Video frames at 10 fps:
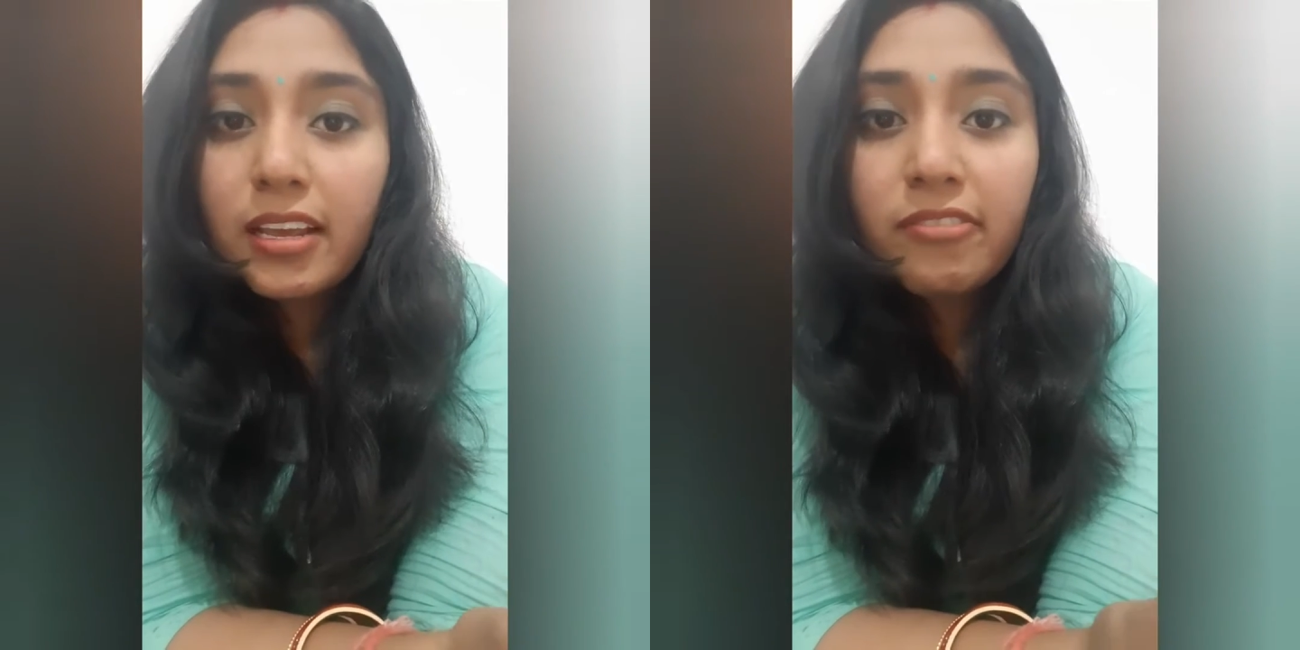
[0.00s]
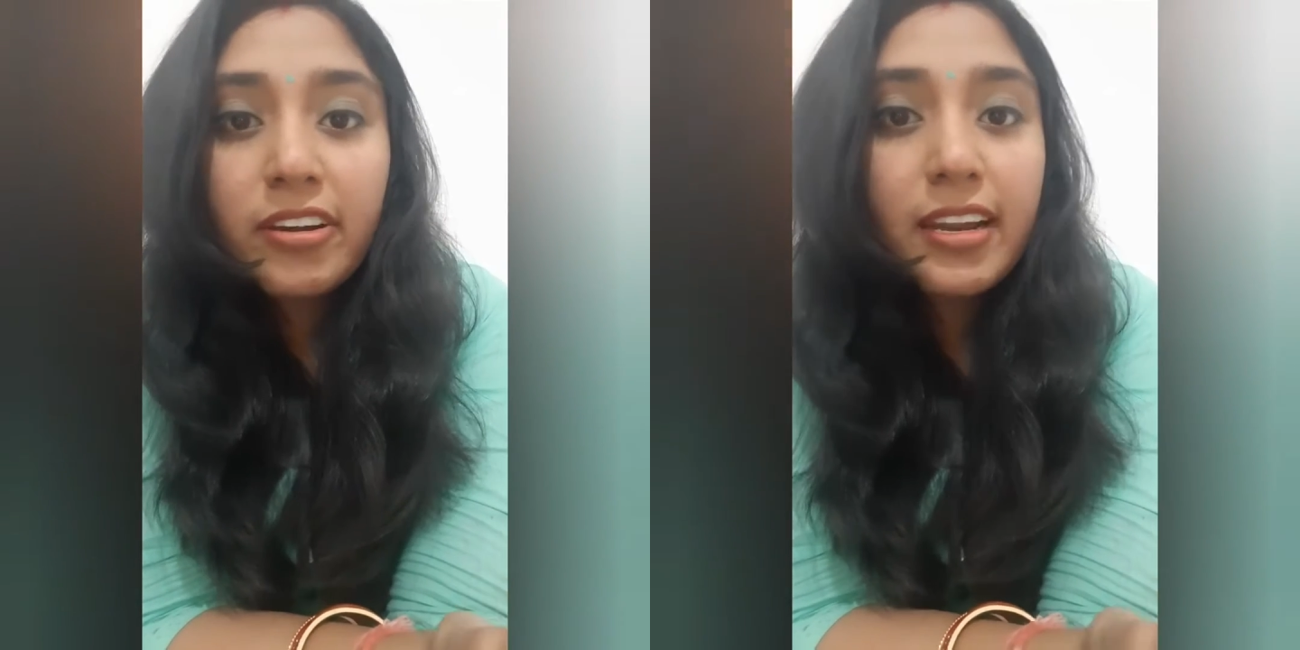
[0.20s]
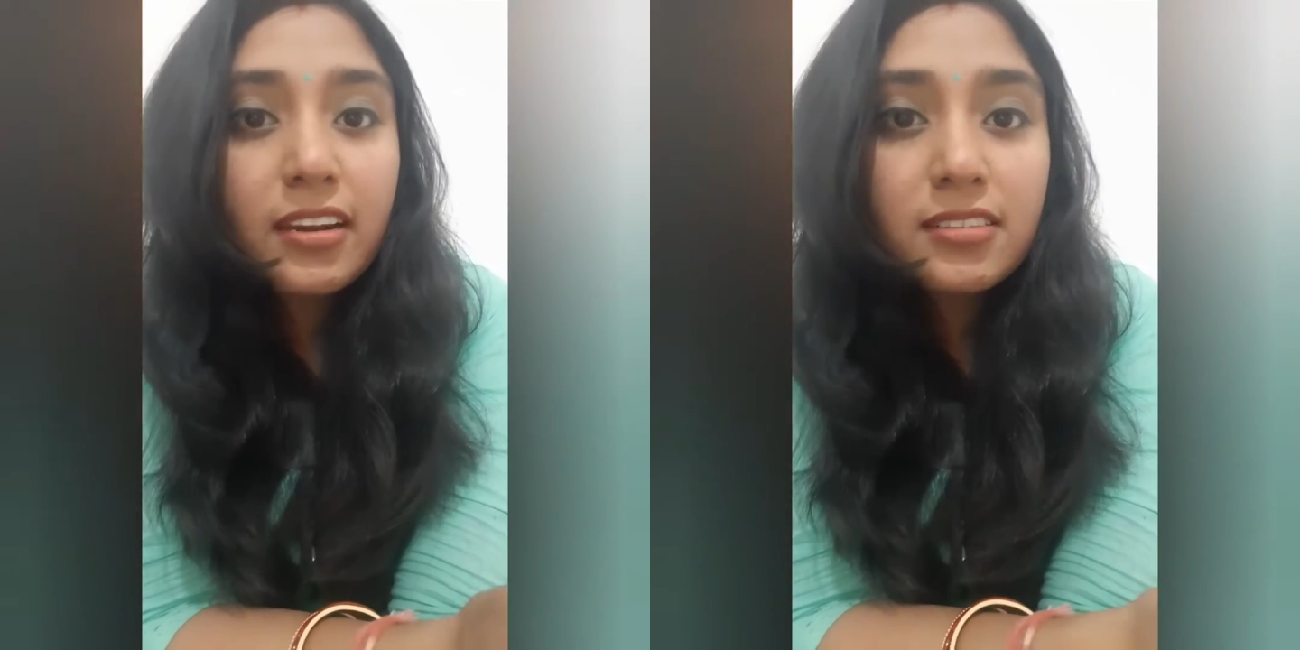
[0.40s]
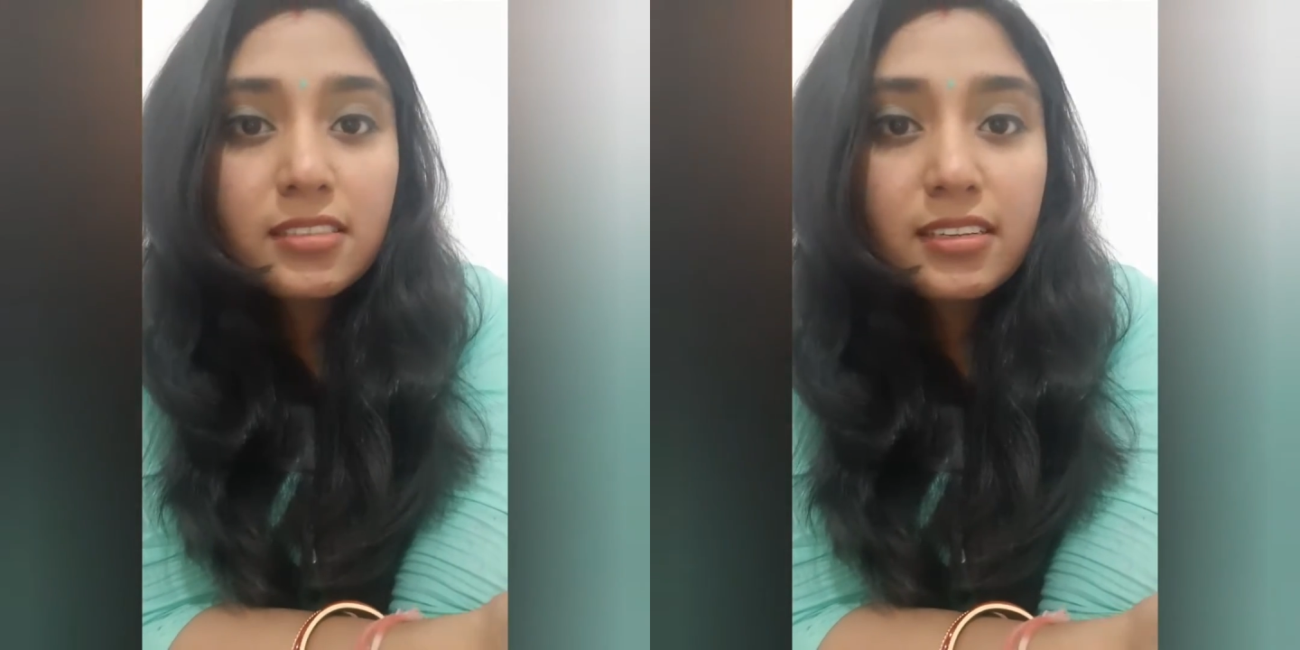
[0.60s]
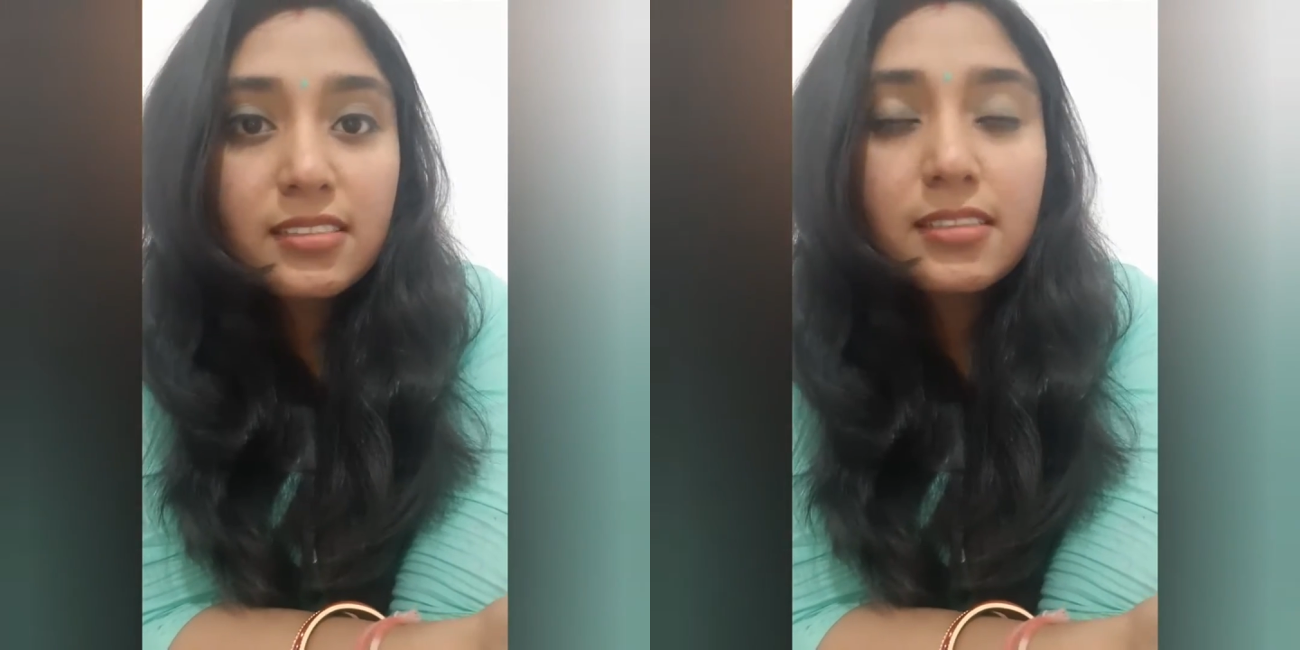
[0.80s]
every dentist
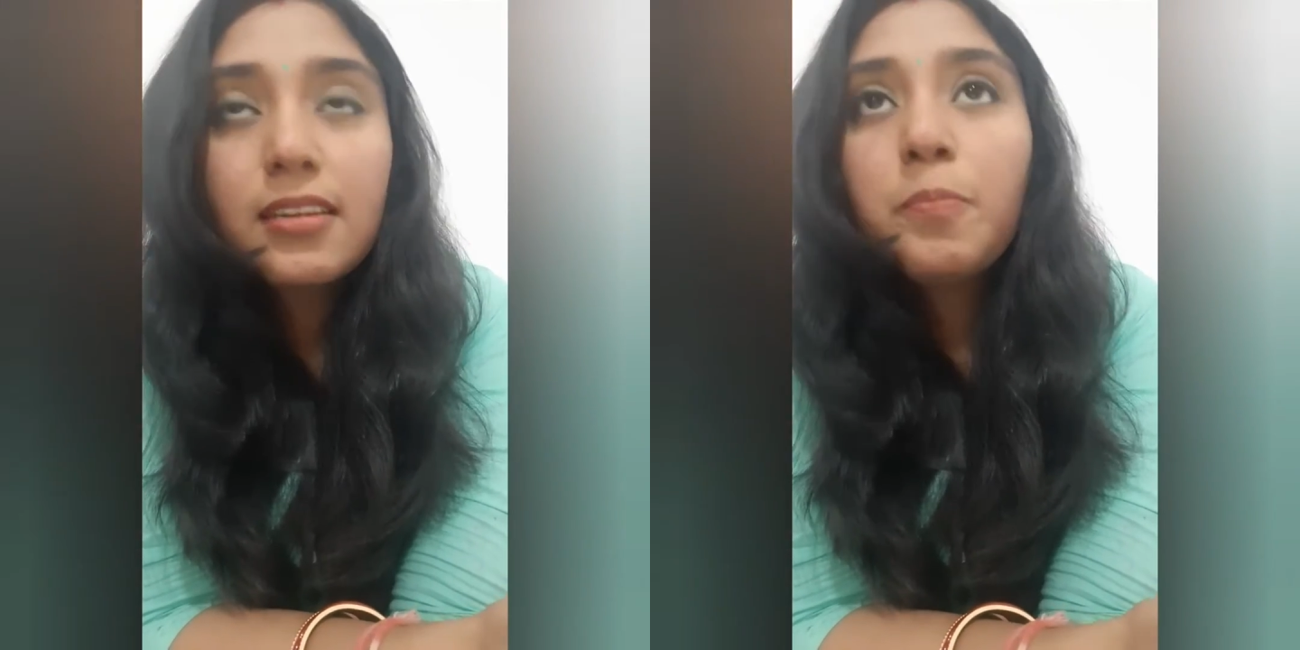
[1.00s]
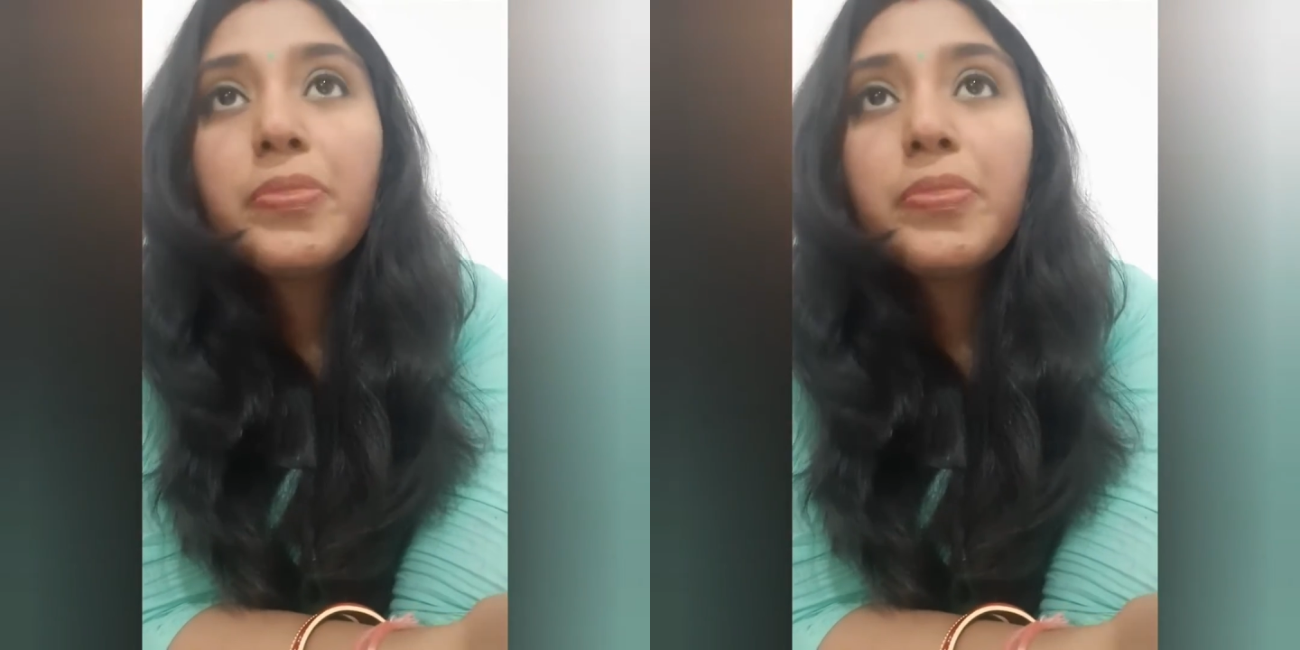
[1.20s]
needs it,